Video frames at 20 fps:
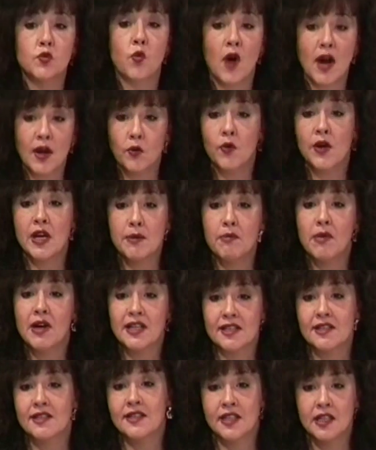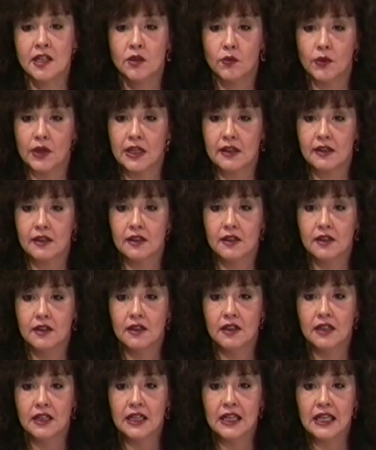is what we must deal with,
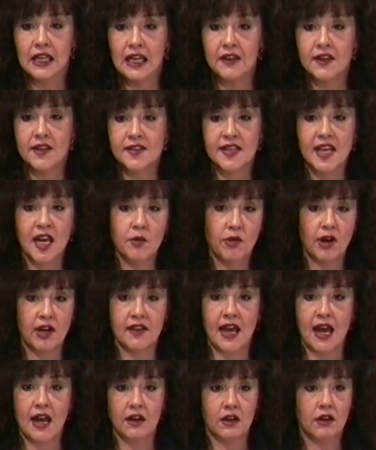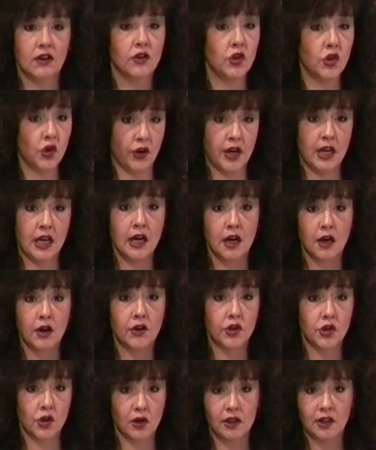in the same way that you're
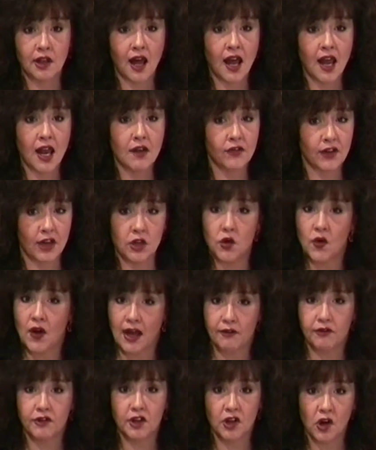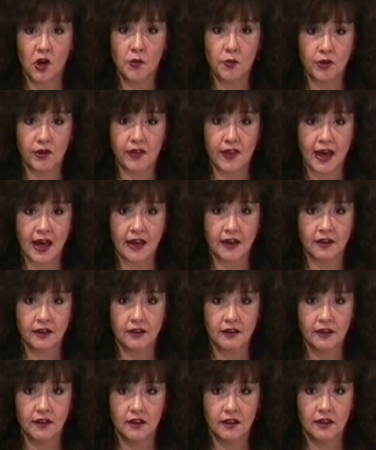here, you're alive, and you have to cope with that.
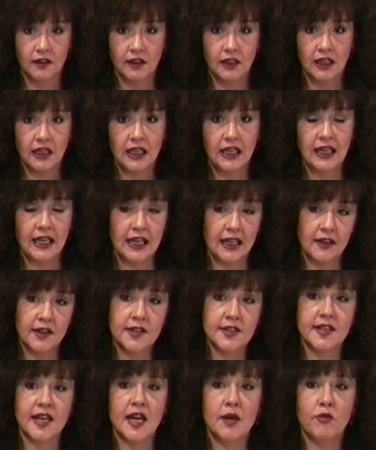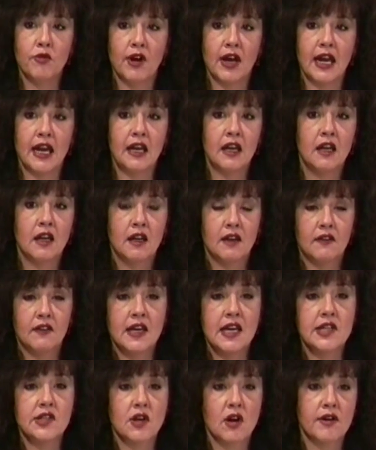In the same way,
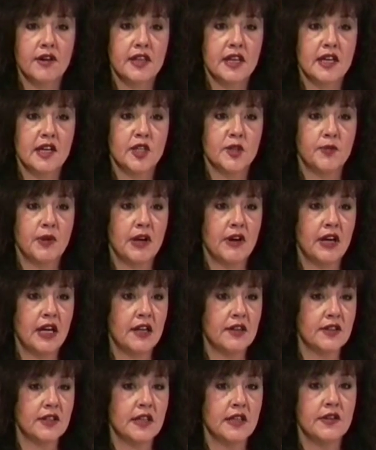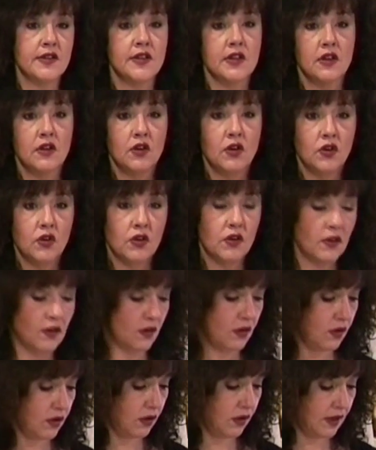these are the experiences,
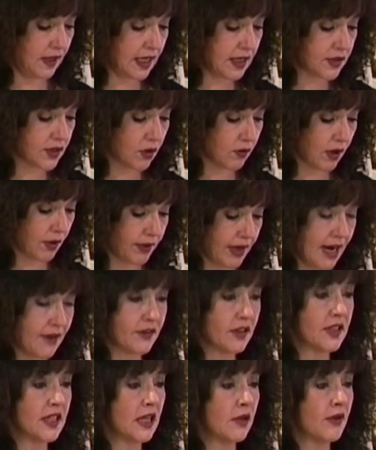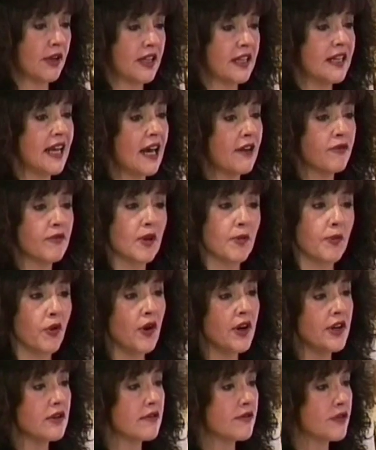these are what we have to deal with. Yet from the
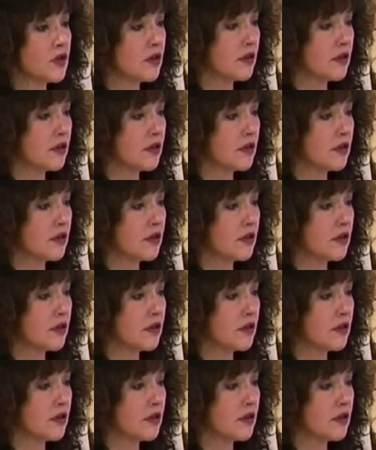point of